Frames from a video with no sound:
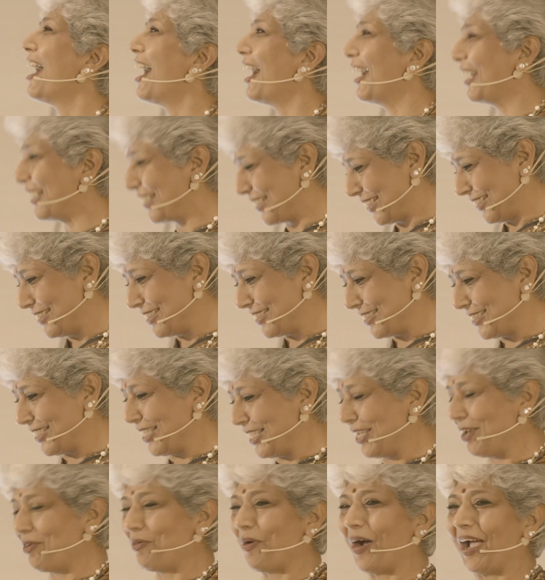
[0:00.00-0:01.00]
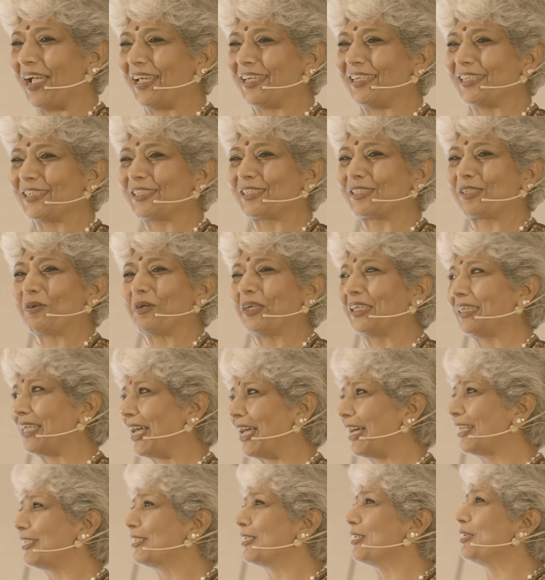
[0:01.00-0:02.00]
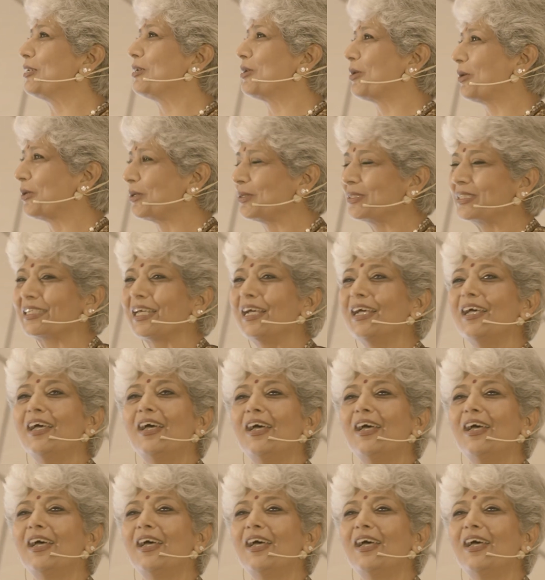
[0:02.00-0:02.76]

I can see why he's doing that, he knows.